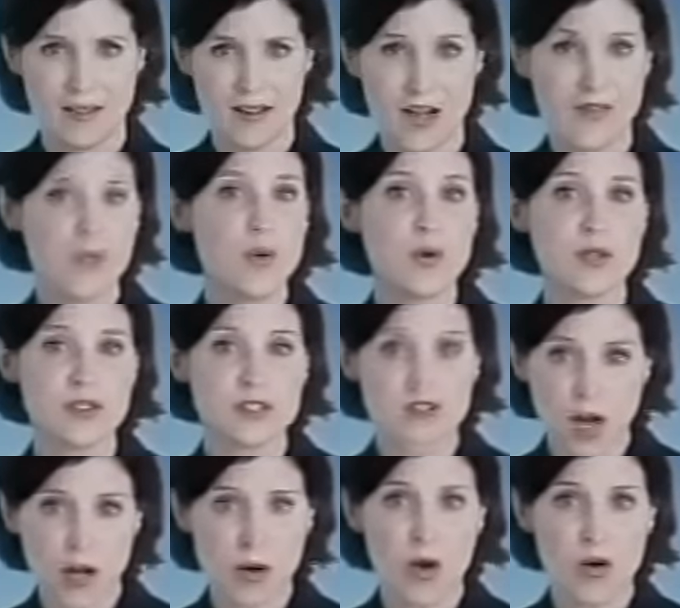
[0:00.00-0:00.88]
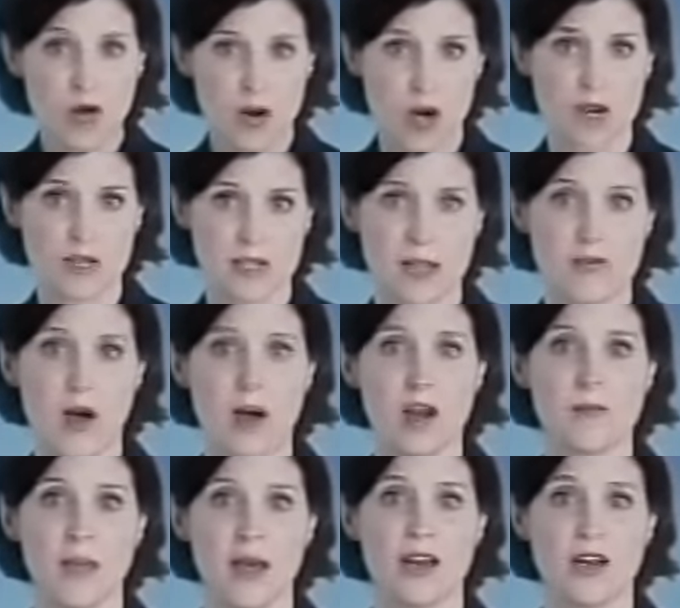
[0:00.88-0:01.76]
Of course, not all cars have
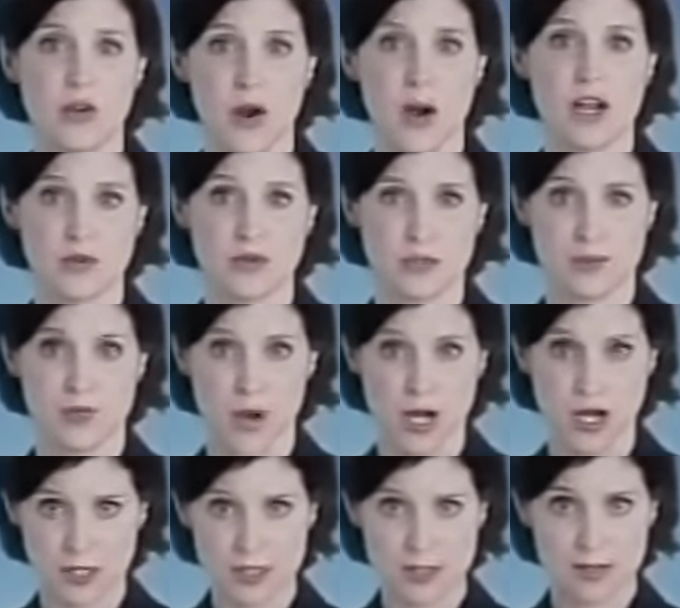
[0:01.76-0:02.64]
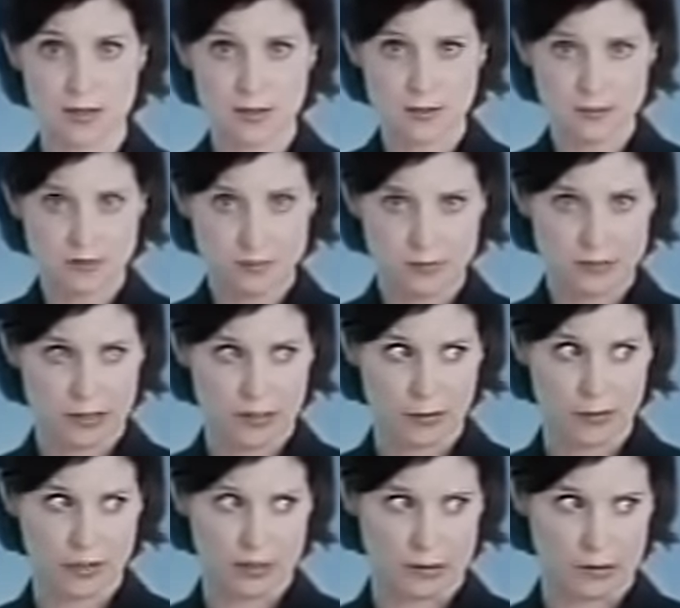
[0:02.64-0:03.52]
automatic crash response.
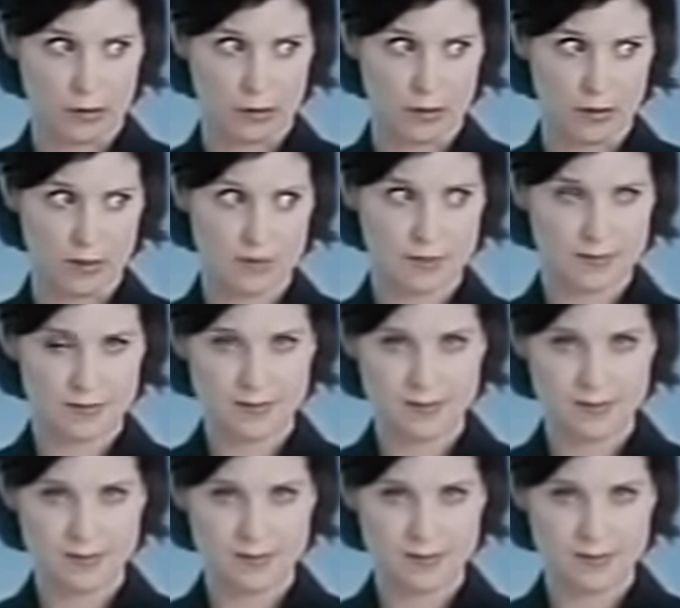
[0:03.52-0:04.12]
Camry and Accord.